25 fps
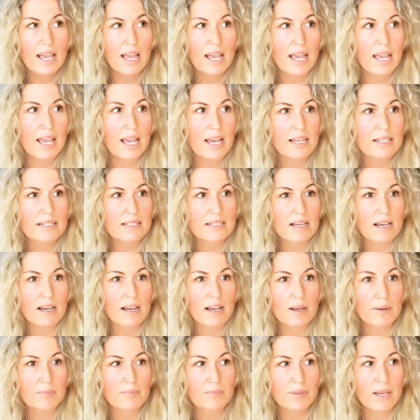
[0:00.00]
And
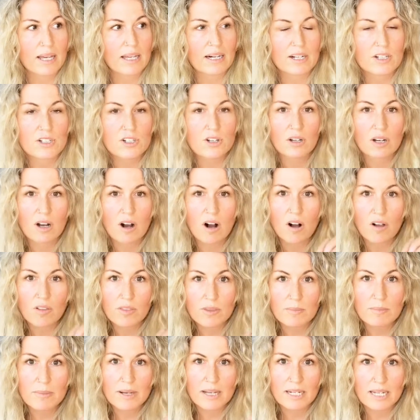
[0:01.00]
I took all
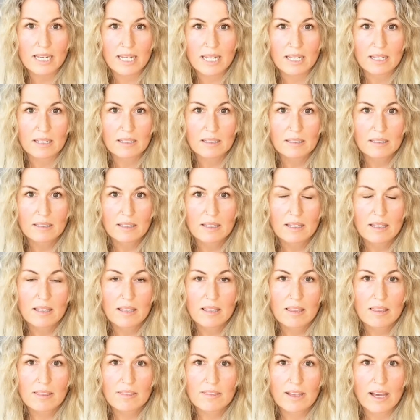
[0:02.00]
the money
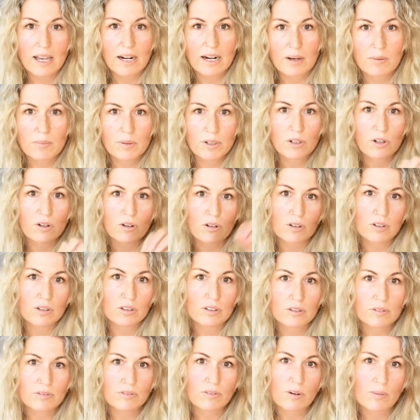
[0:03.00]
that I would
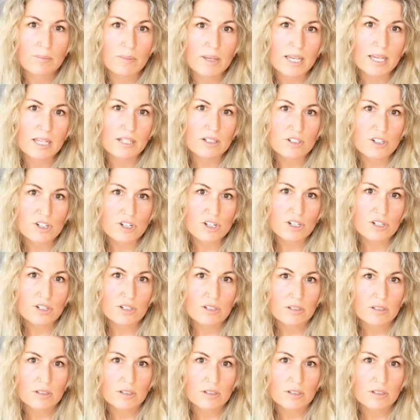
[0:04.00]
earn from each